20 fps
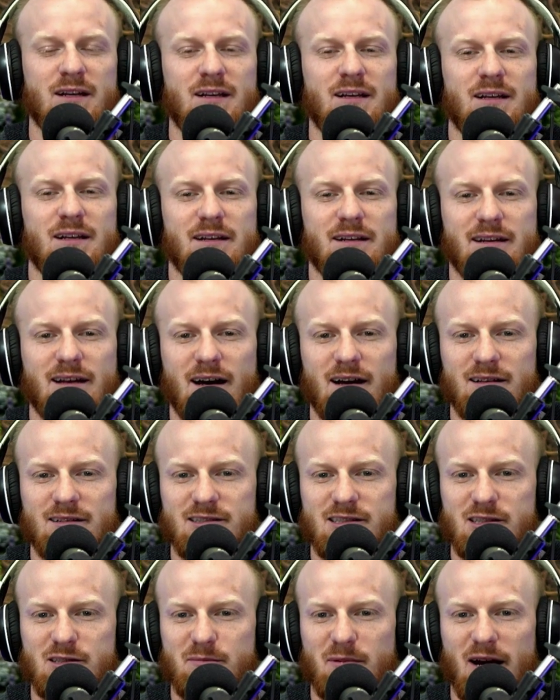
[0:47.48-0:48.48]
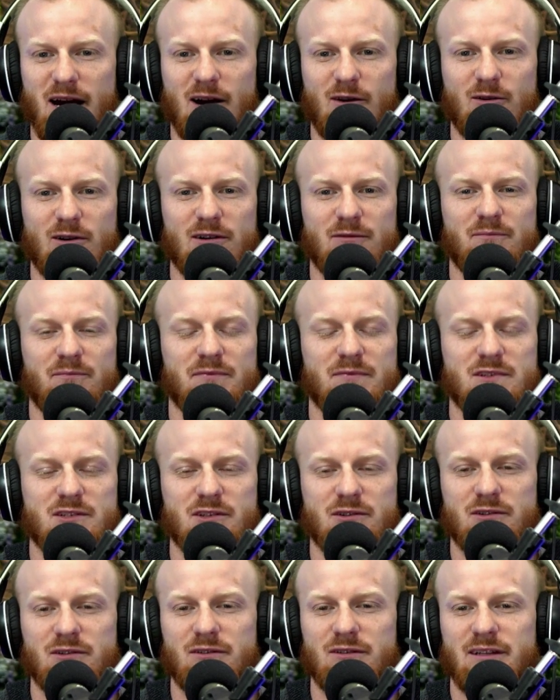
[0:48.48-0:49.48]
Knowledge is power,
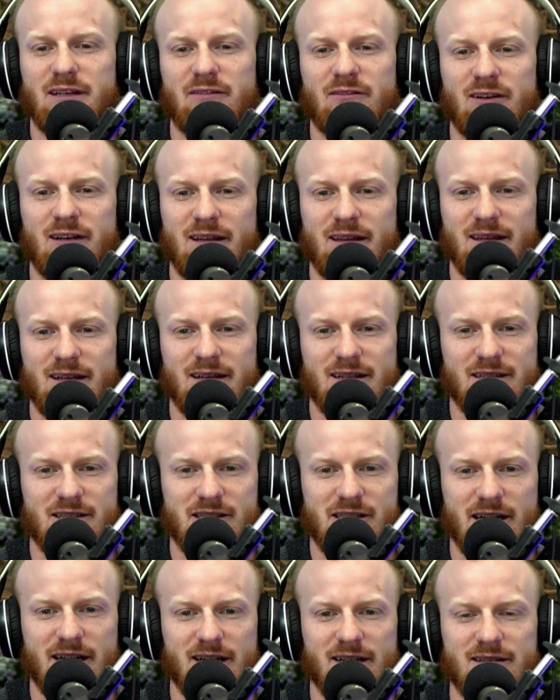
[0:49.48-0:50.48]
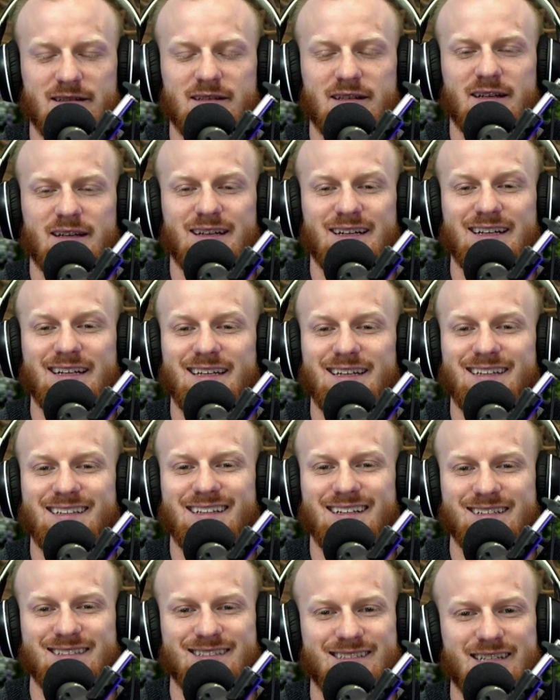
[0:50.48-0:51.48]
so don't leave anything to chance. Again,
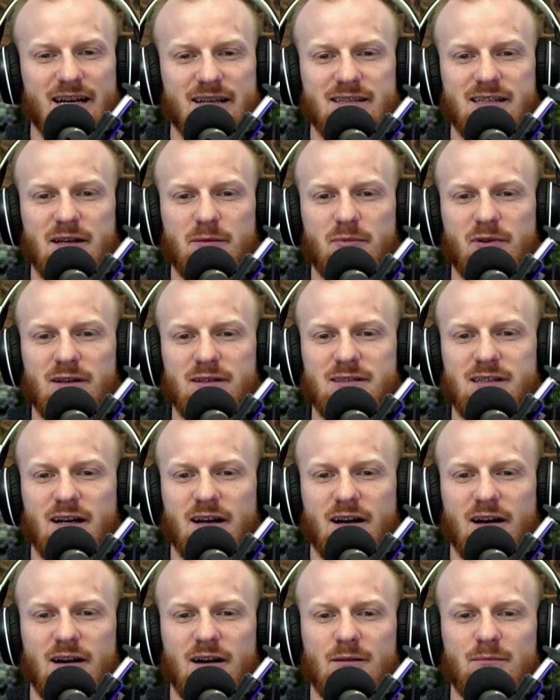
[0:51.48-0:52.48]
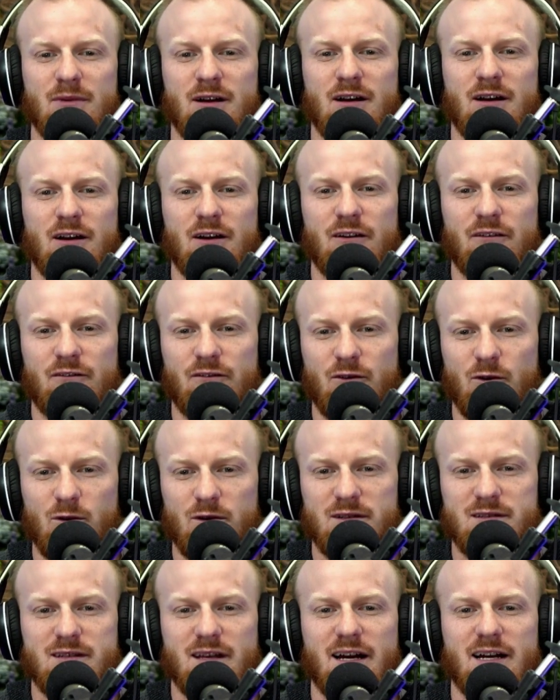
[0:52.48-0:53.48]
that's
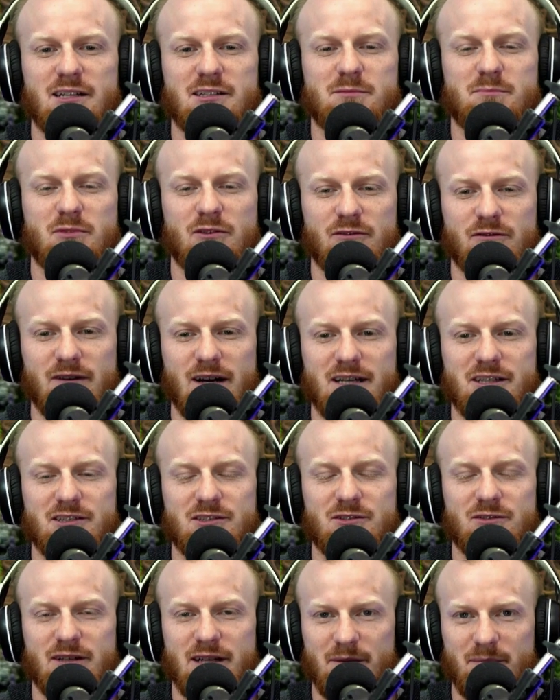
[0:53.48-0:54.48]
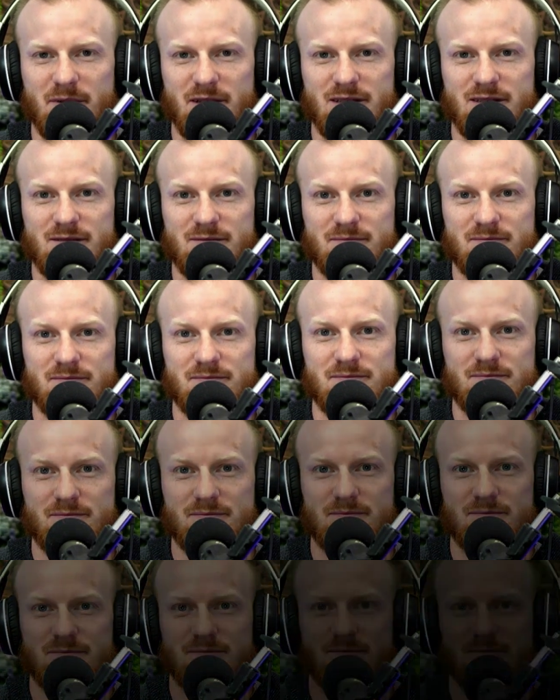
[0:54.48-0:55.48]
testkitplus.com/professional hippies.
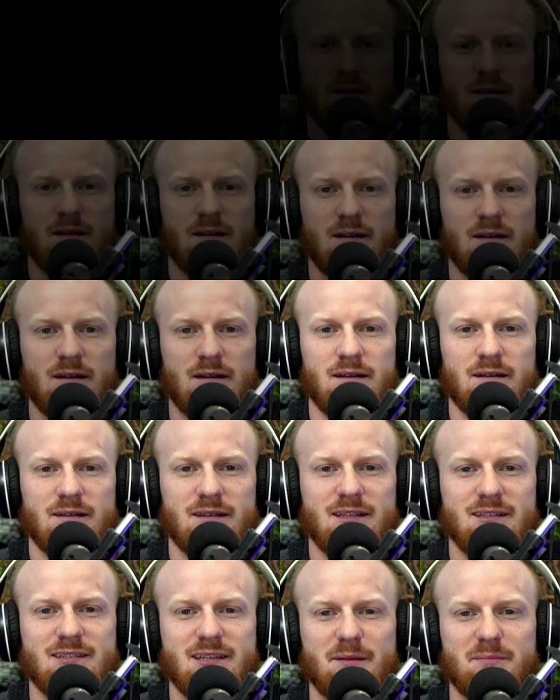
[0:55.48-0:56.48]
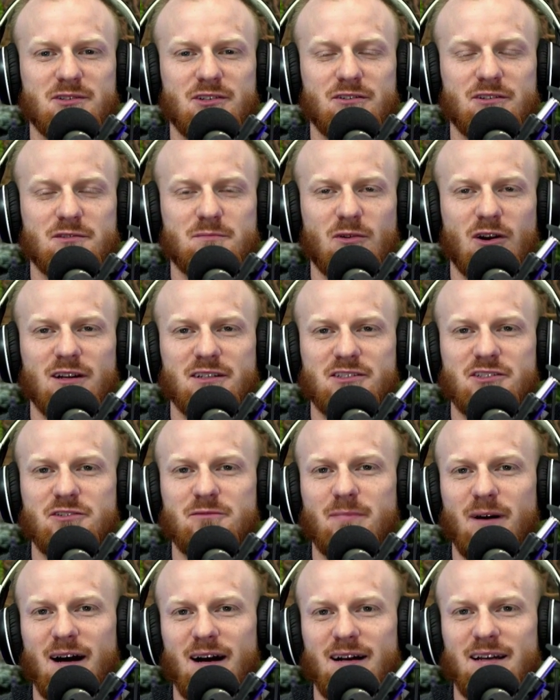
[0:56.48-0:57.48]
This episode is brought to you
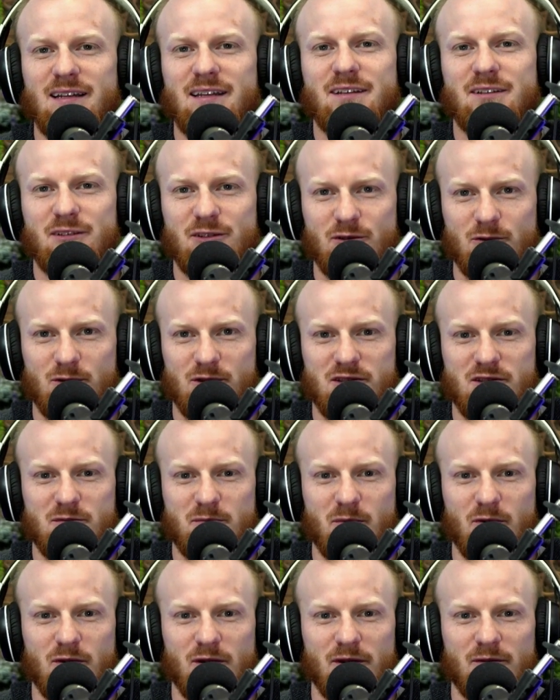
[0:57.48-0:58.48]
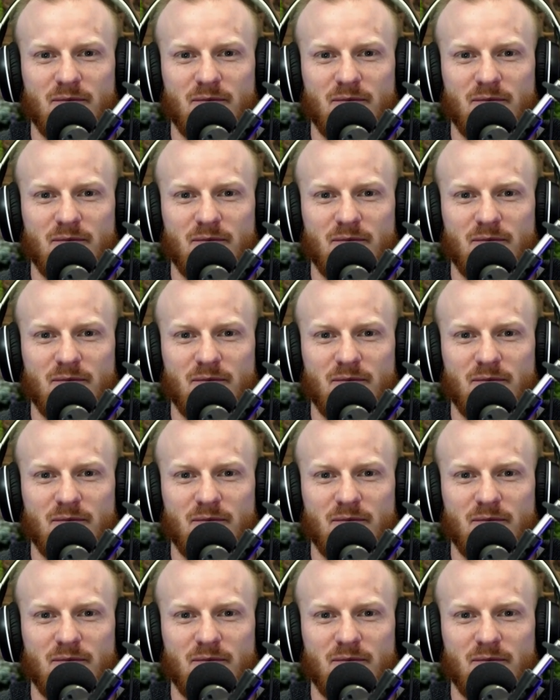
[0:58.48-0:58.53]
by North Spore.